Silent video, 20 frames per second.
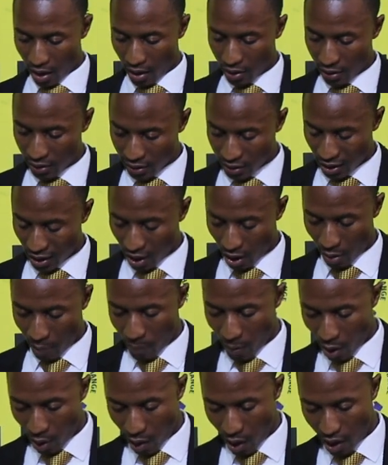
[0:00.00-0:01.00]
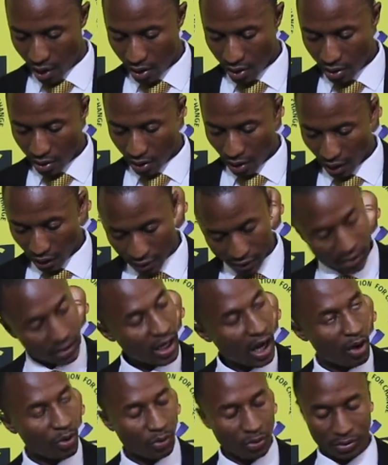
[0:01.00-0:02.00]
internal power
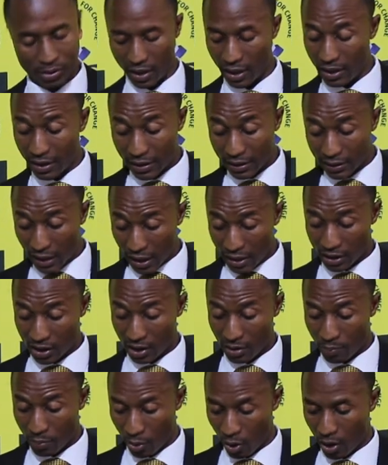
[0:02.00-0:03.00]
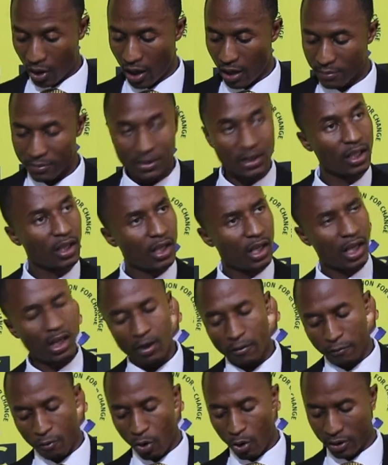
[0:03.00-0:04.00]
struggles and retention programs, and
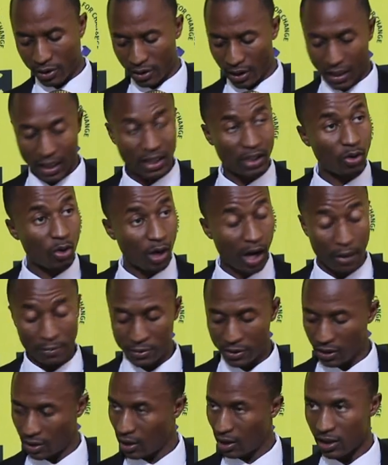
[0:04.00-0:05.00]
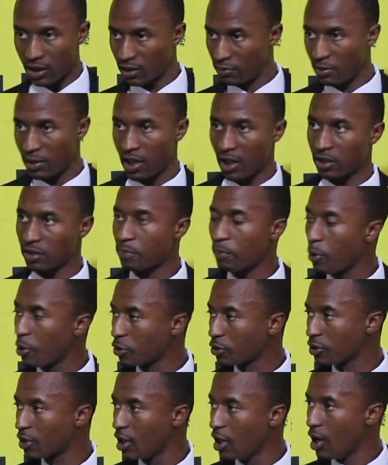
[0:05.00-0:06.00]
of course grand corruption that has been
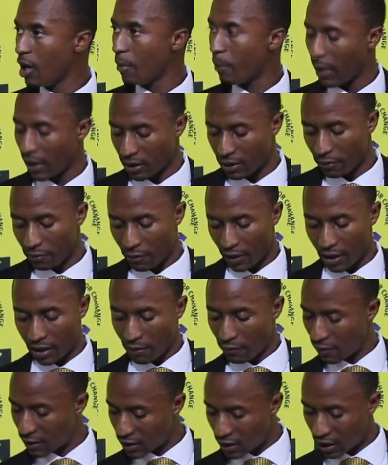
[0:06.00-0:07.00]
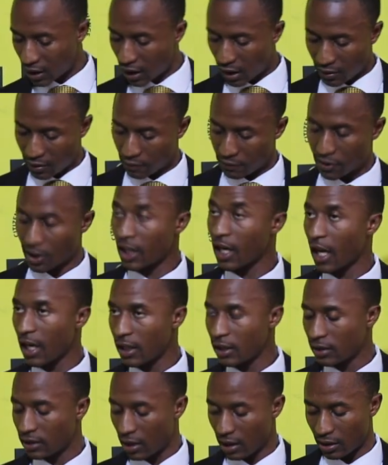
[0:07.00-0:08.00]
exposed by different investigative
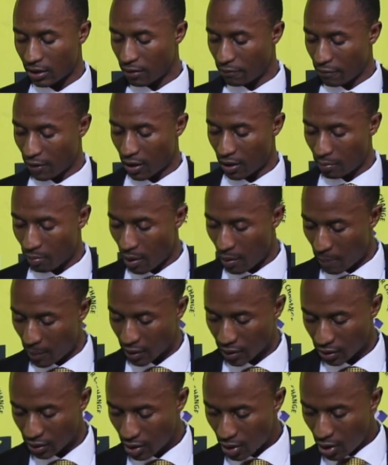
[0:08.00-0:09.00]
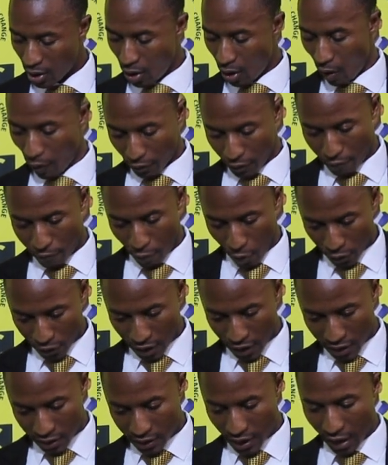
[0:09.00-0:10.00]
journalists and different members of the fourth
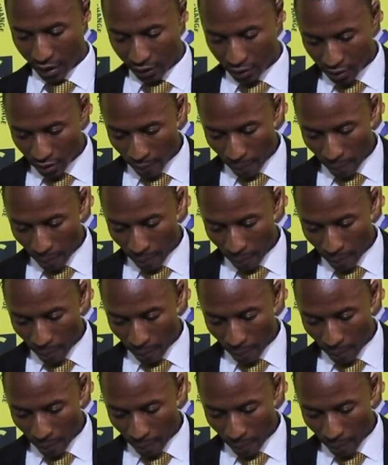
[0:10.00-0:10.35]
estate.